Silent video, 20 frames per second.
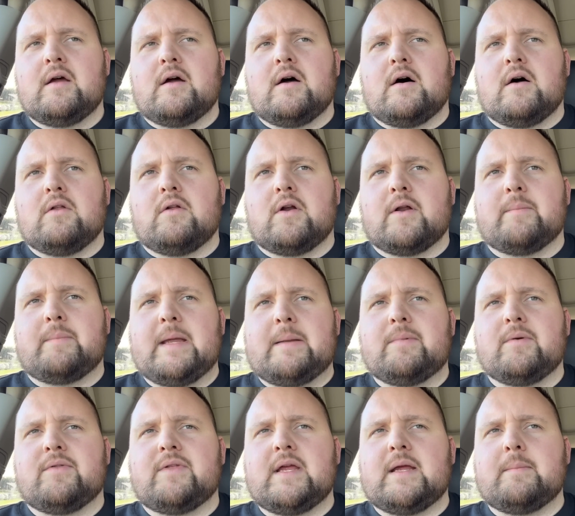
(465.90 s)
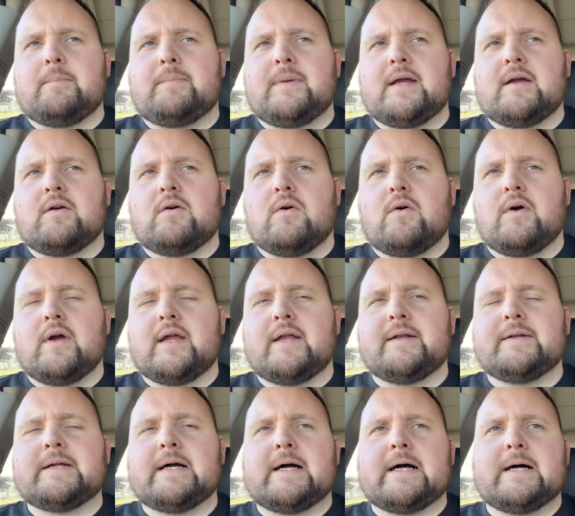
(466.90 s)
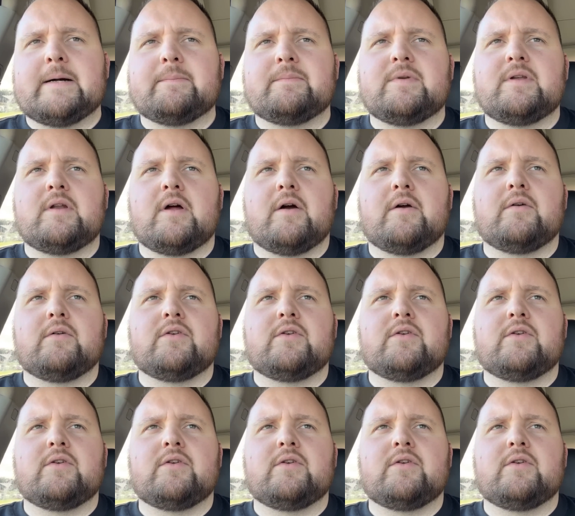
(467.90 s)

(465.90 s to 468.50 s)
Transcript: A lot of people think Bitcoin, um, you know,